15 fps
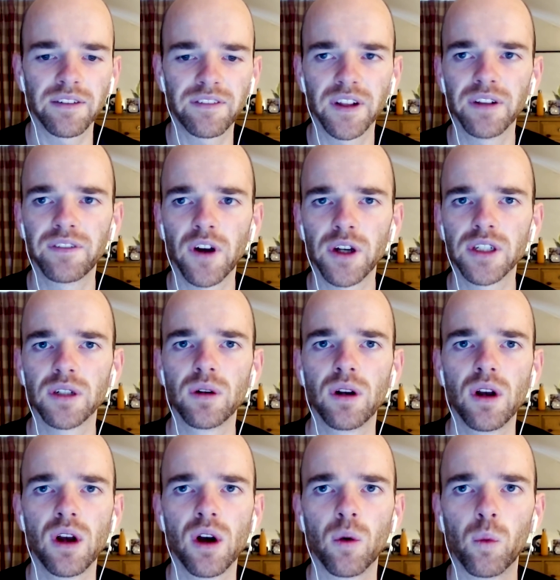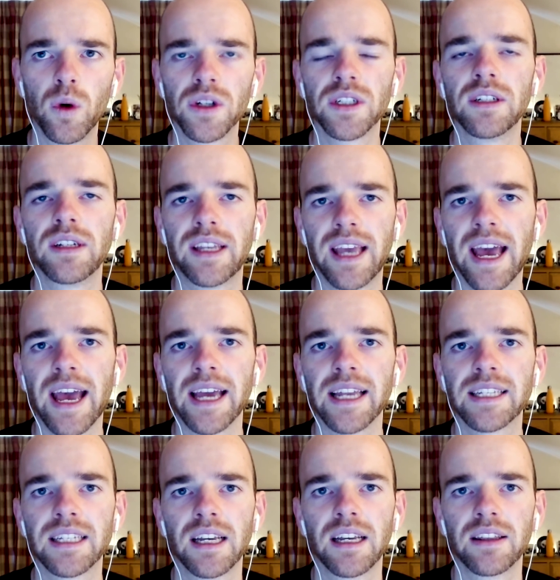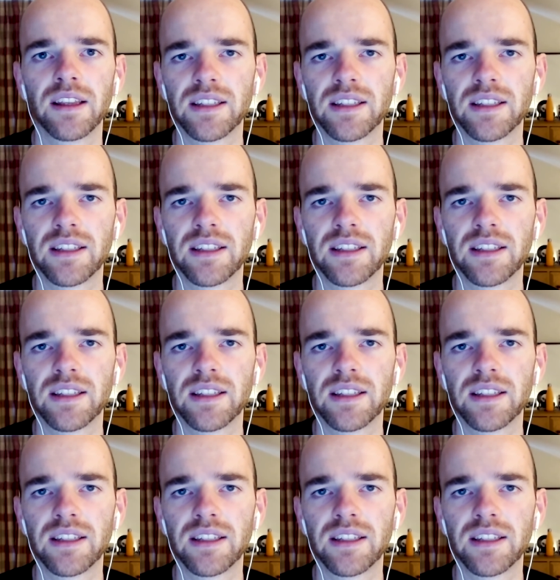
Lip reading: Phil Foden wouldn't get